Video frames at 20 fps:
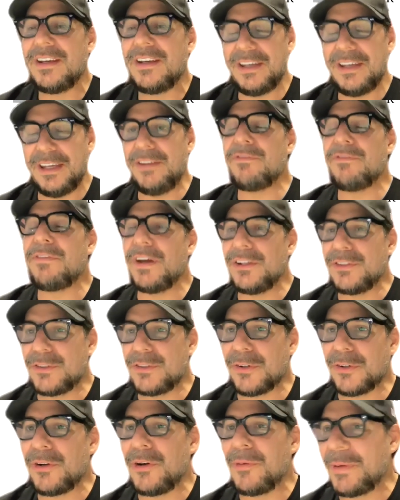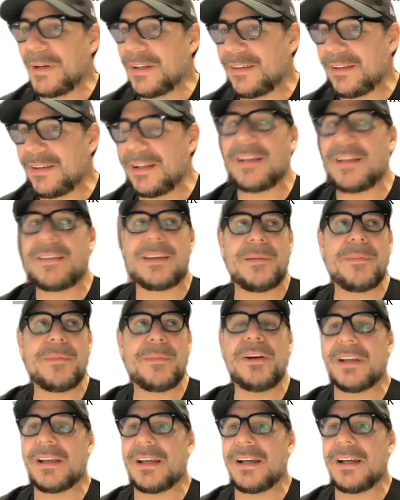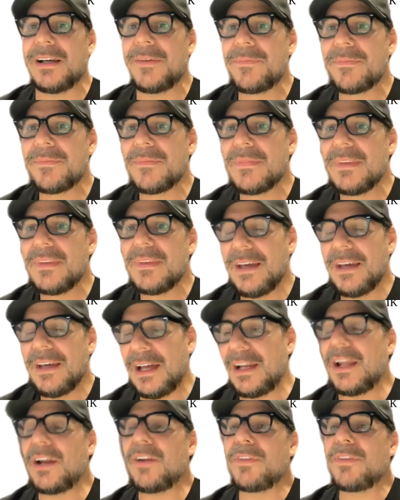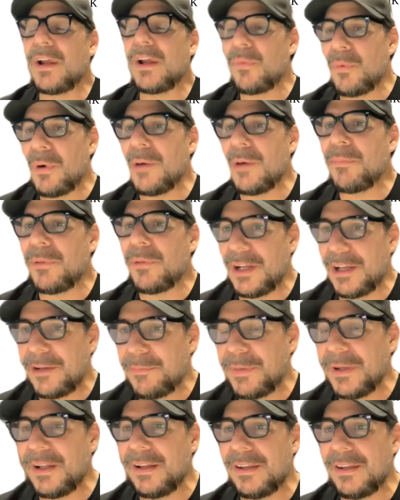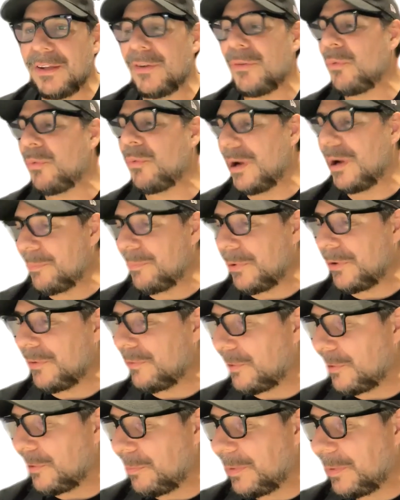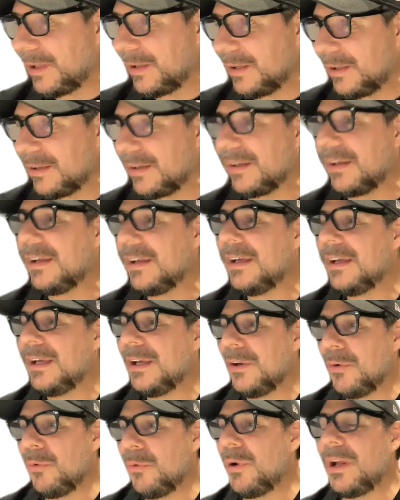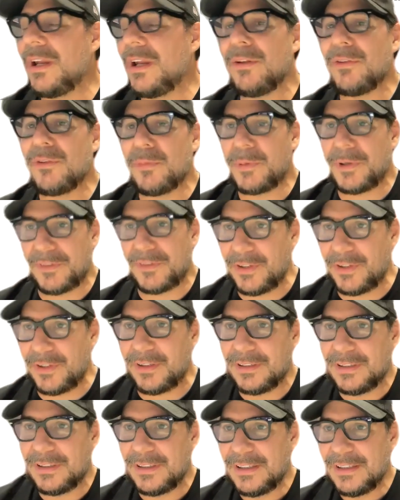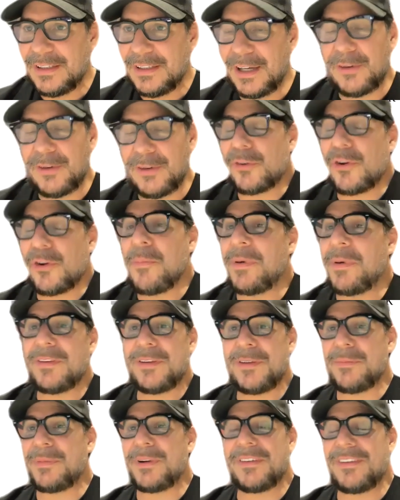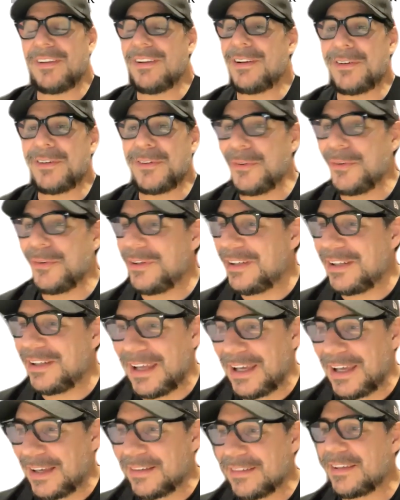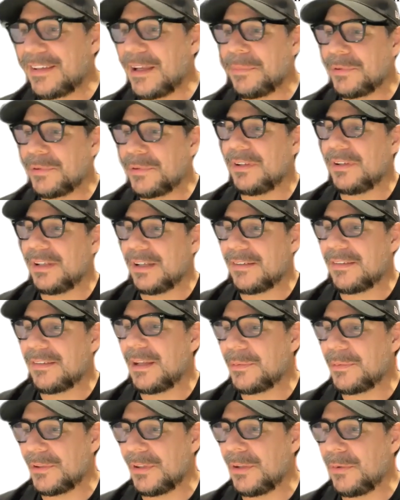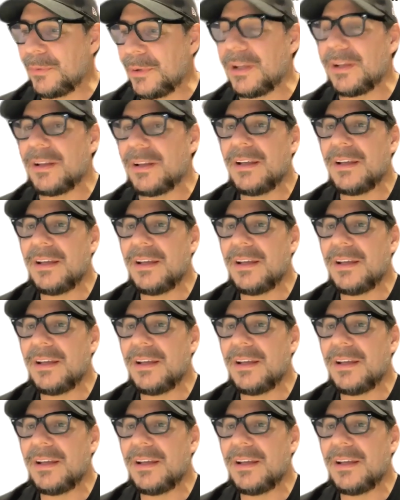in venture companies in Latin America. And out of that 1.8 billion, 1.4 billion went into Brazil. And our companies in Brazil are doing exceptionally, exceptionally well.